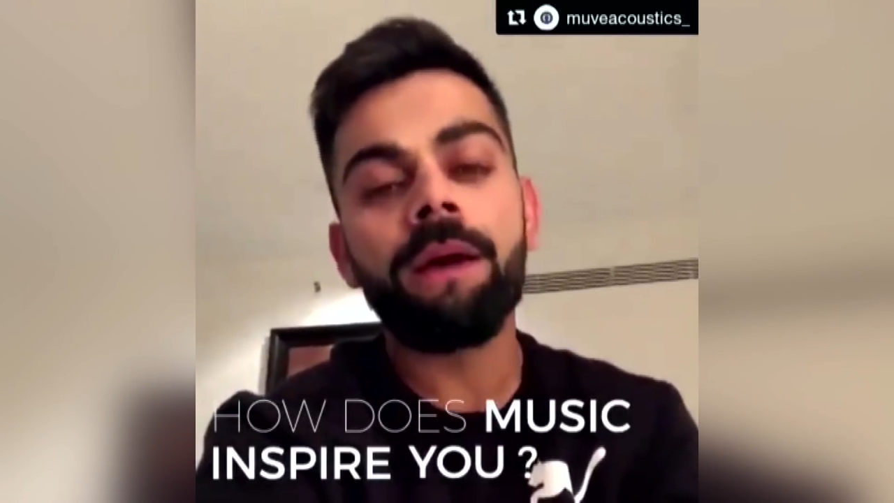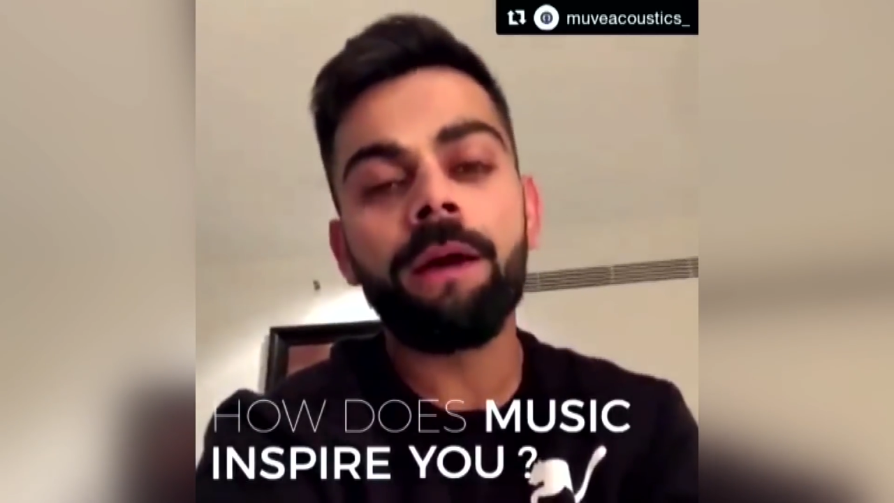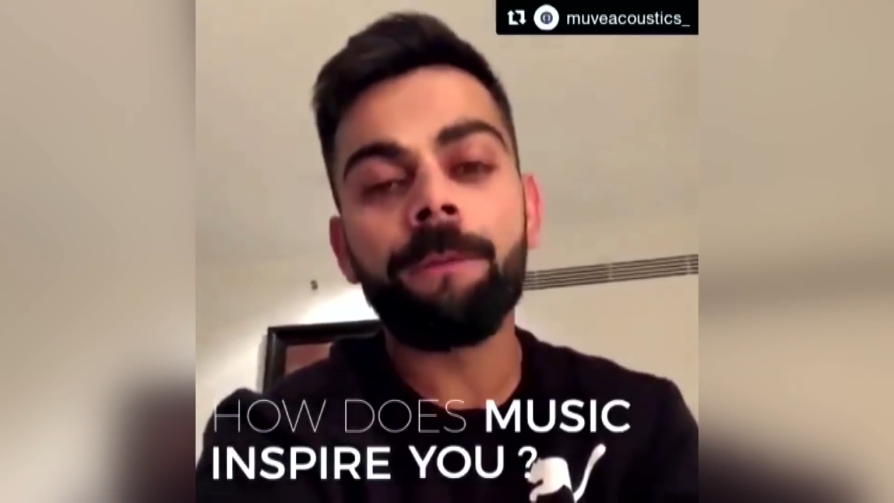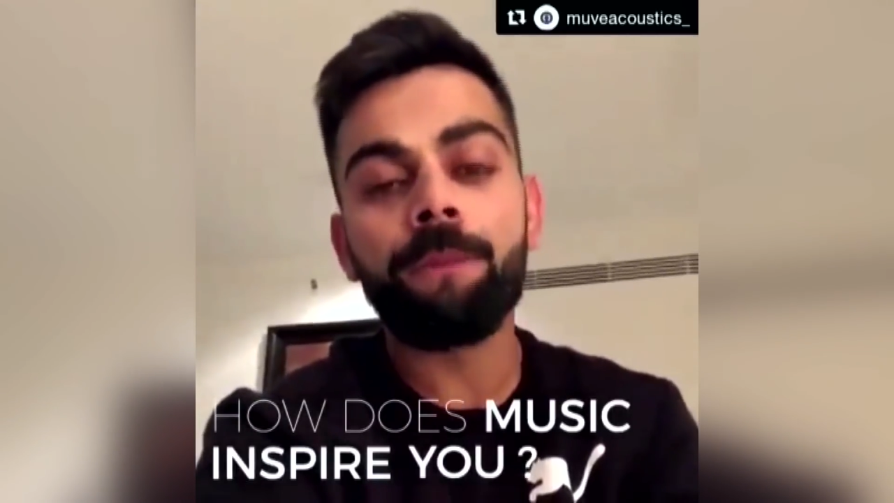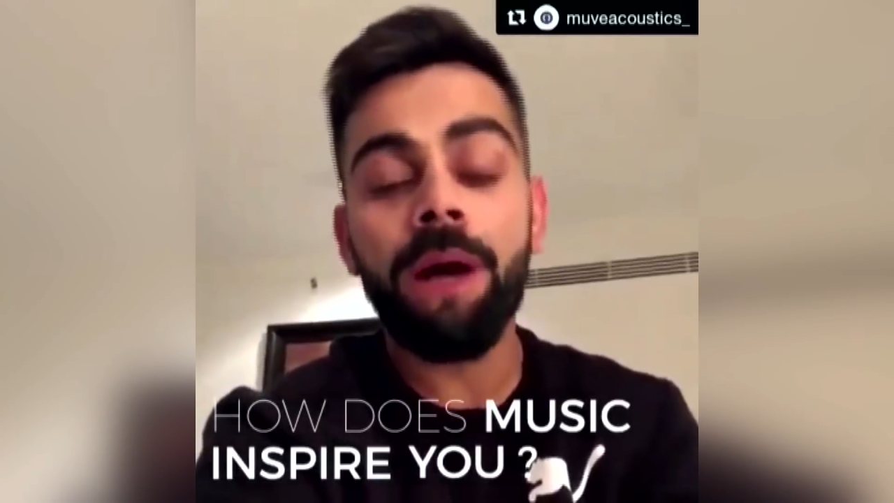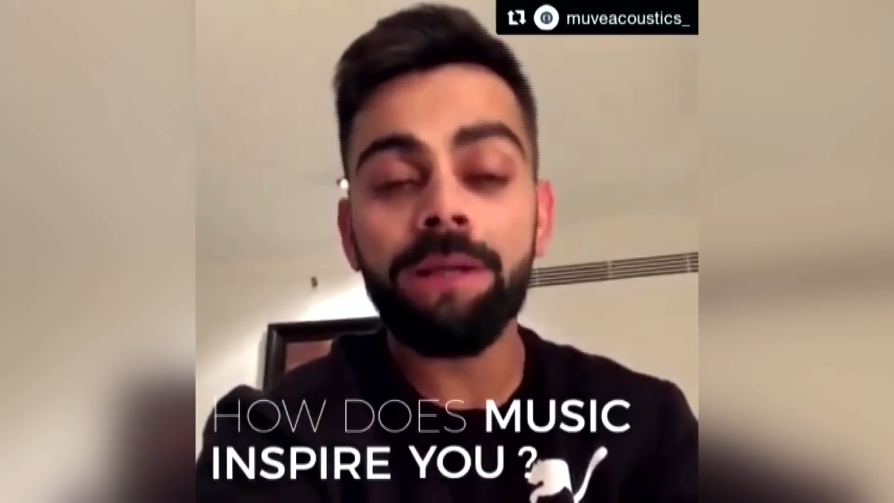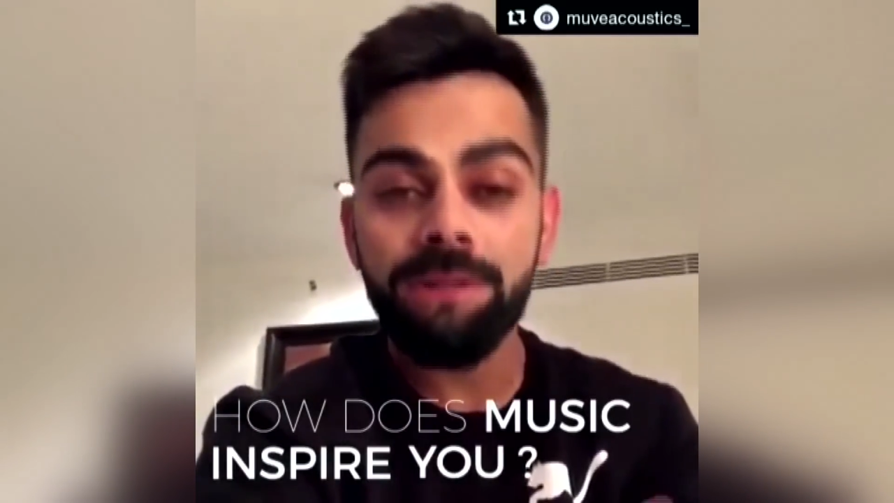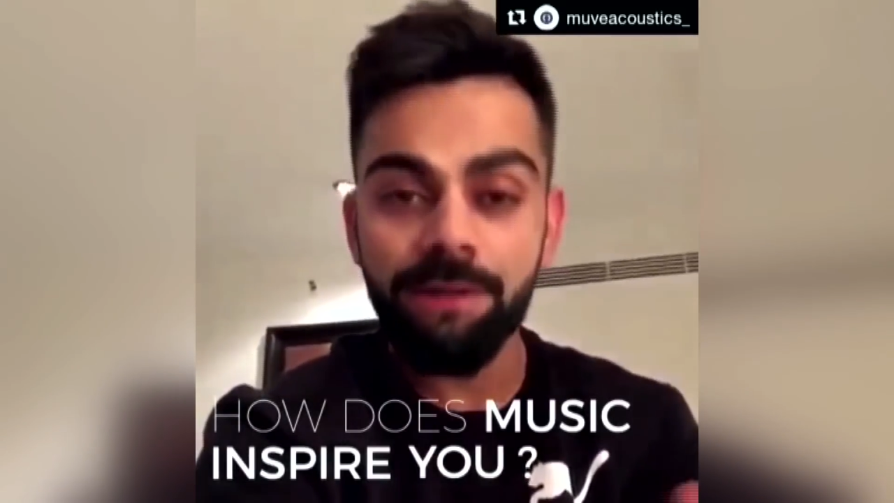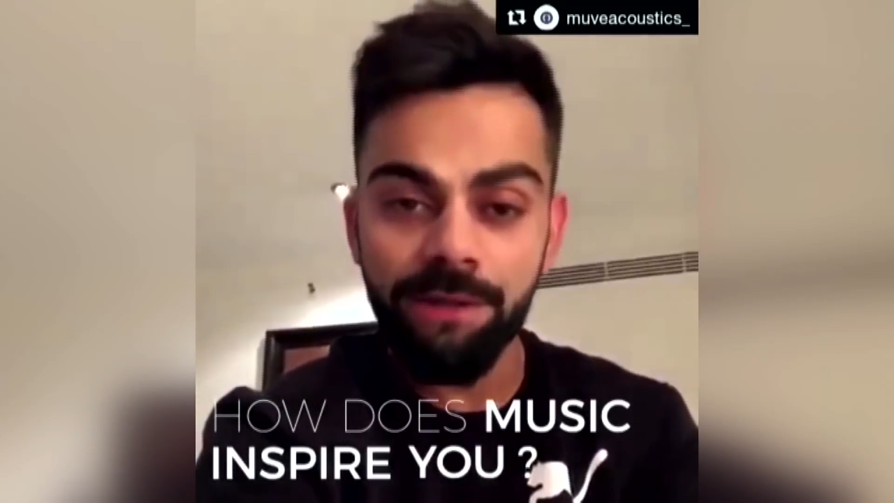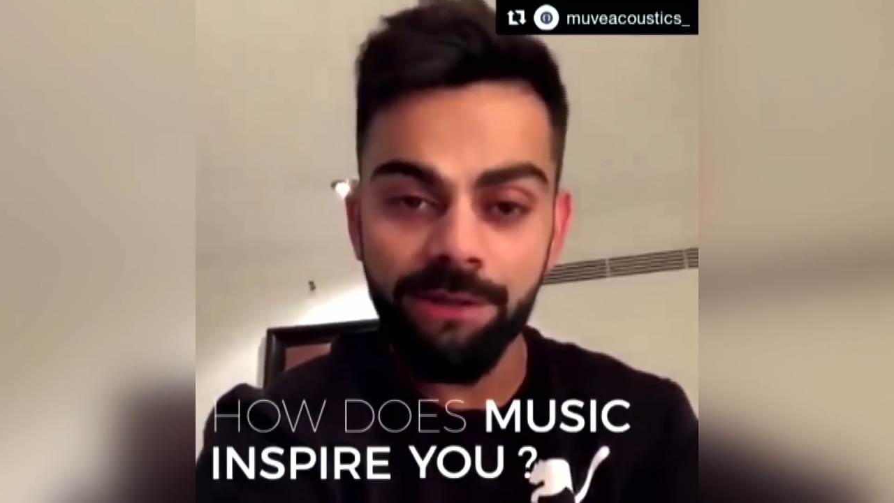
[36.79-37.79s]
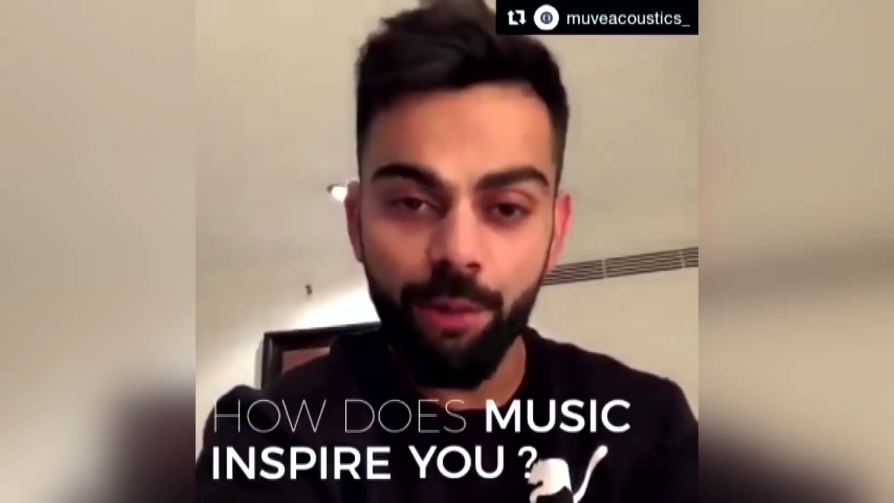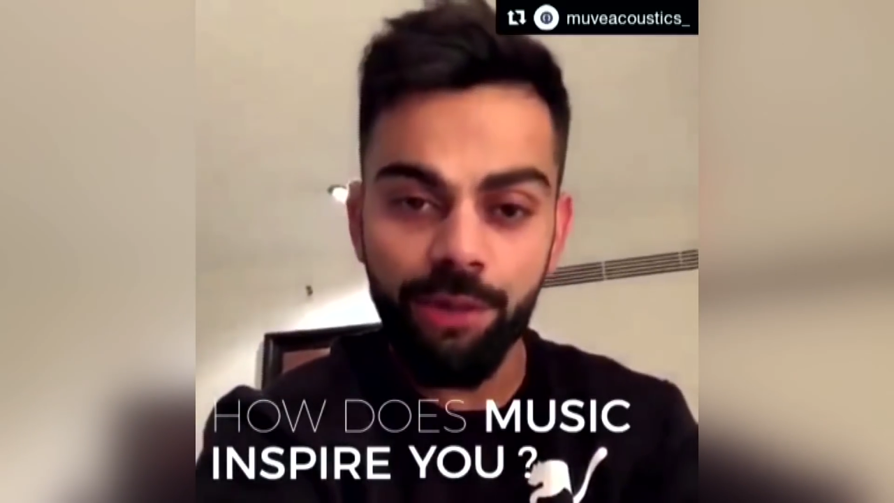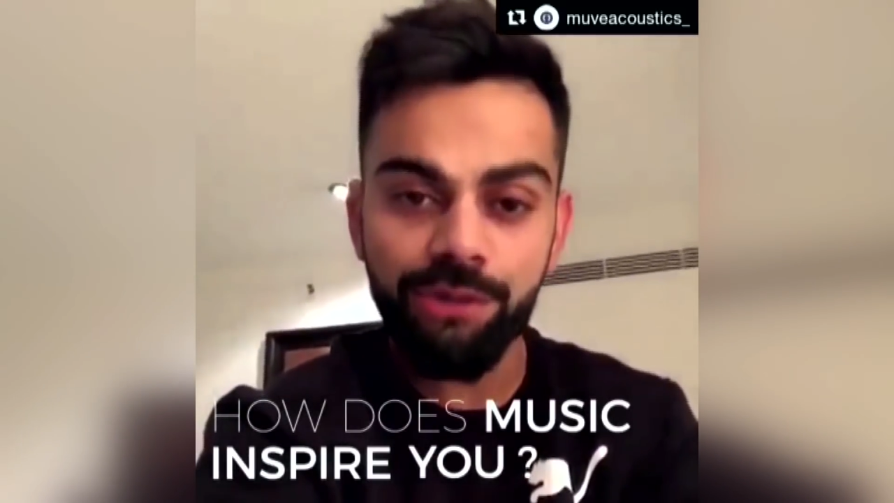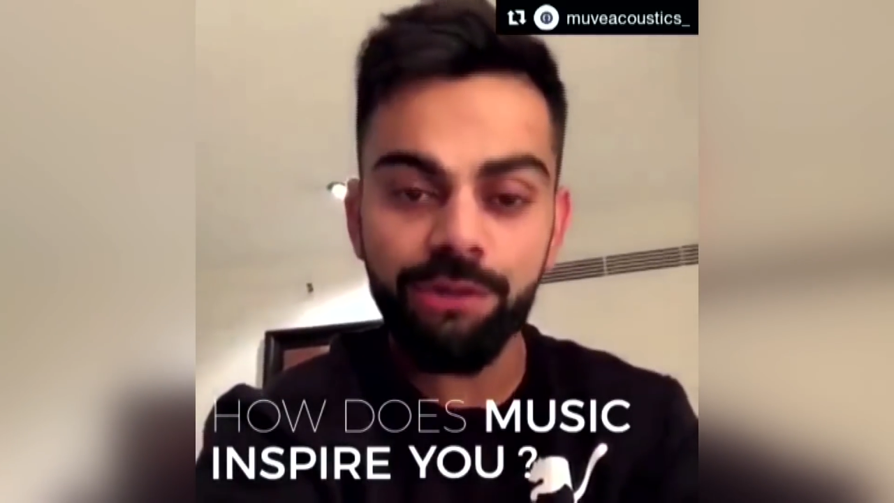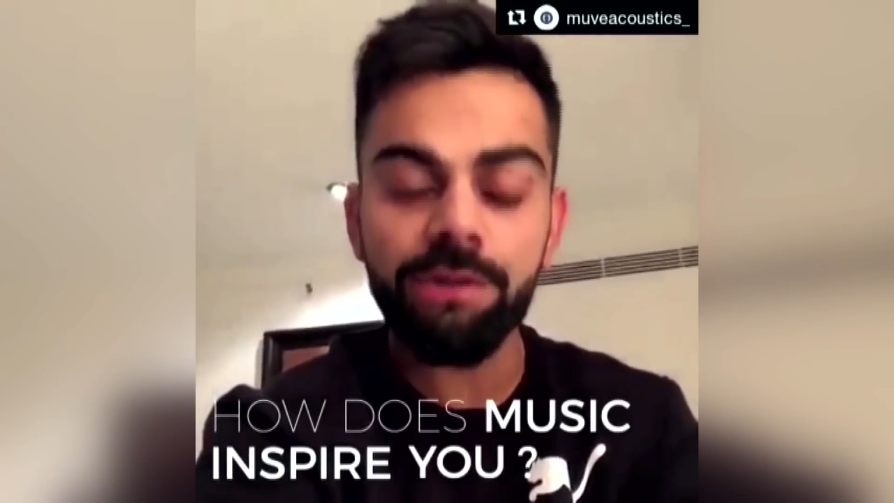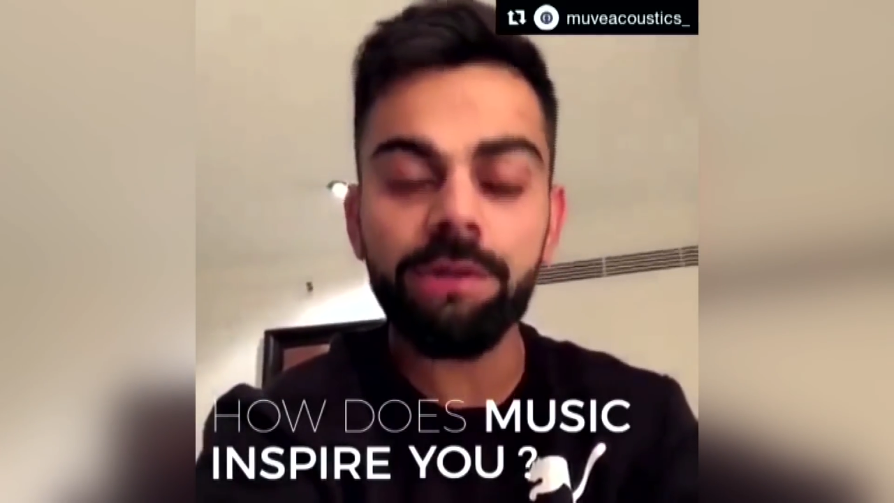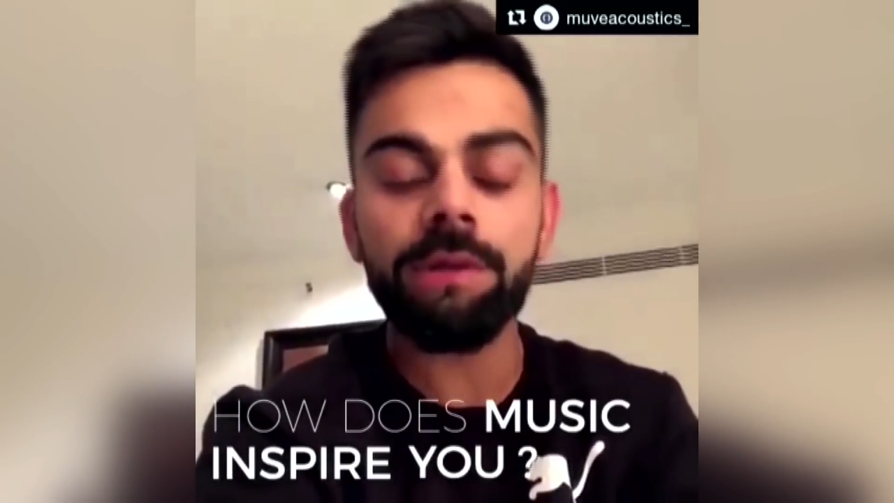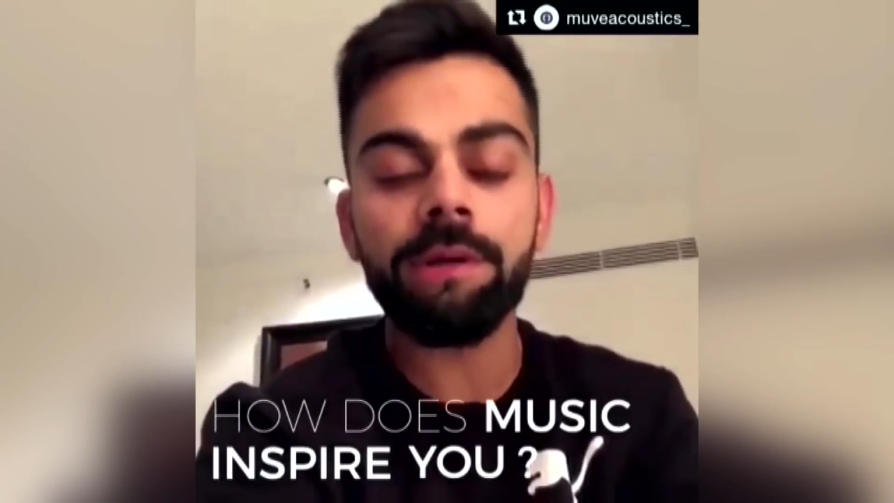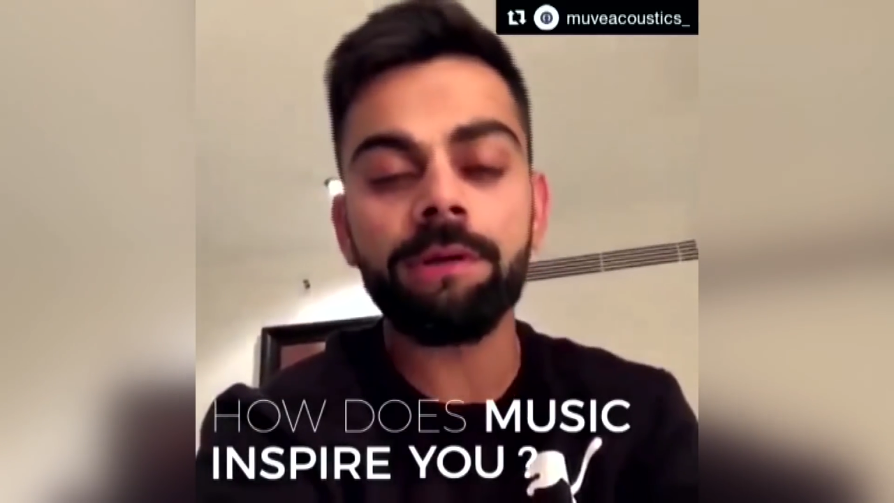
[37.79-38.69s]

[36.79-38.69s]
answer this question,